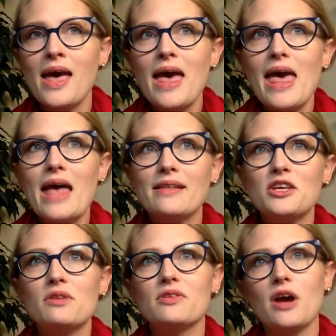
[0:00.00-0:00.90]
and like
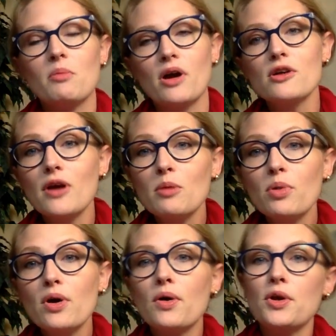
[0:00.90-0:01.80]
you have a grandma and
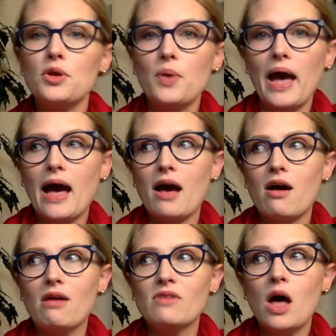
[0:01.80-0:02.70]
grandpa, or you
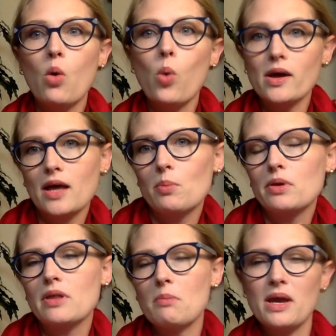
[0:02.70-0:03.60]
have one couple
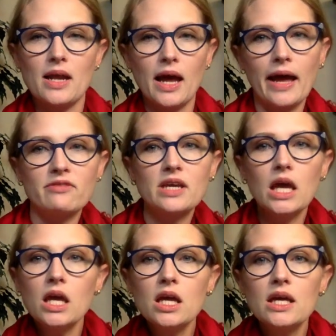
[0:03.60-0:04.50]
that may not have
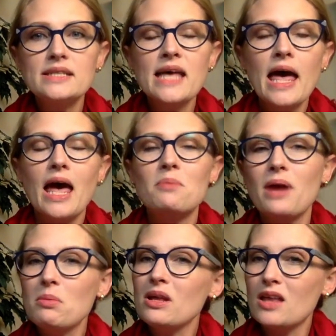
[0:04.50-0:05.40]
kids and
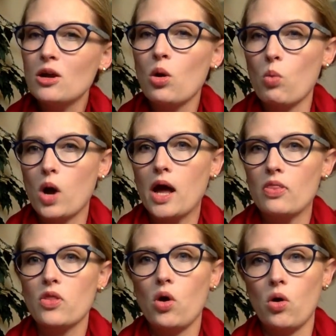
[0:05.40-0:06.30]
maybe they don't want
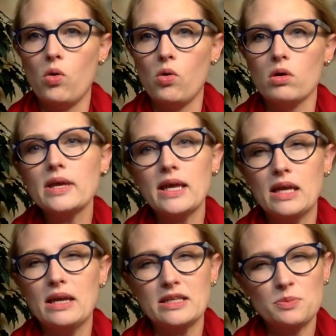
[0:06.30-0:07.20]
the whole kid
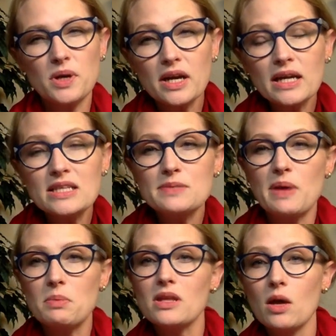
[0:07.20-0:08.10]
experience.
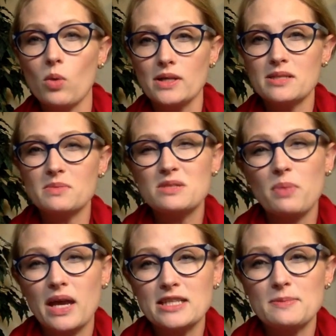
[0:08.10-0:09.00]
Maybe they want some
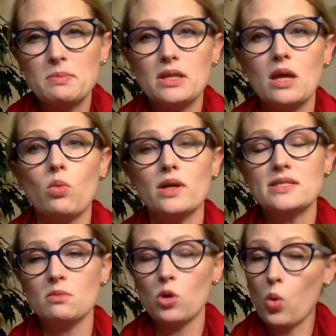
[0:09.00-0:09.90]
space, maybe they want
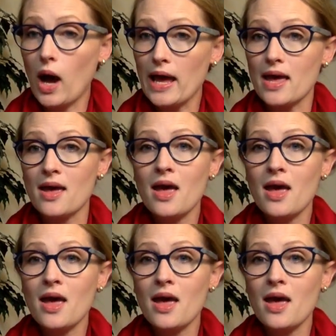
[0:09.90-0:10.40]
some quiet.